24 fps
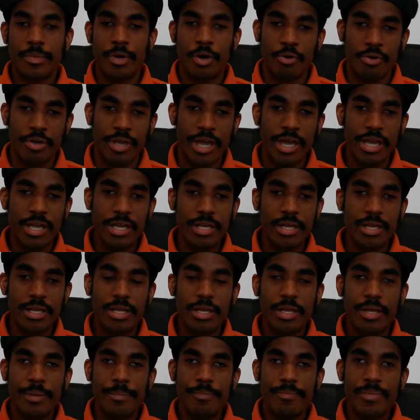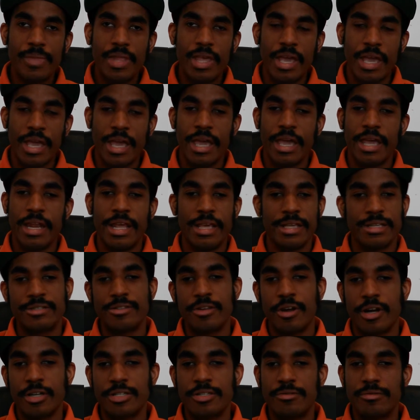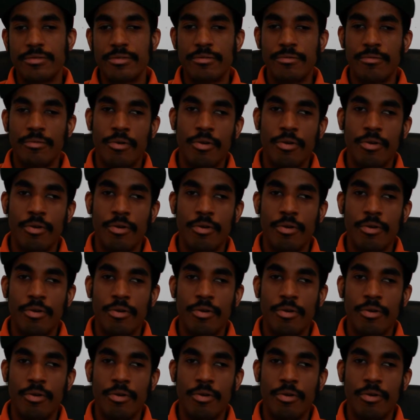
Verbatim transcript: Okay? And it starts,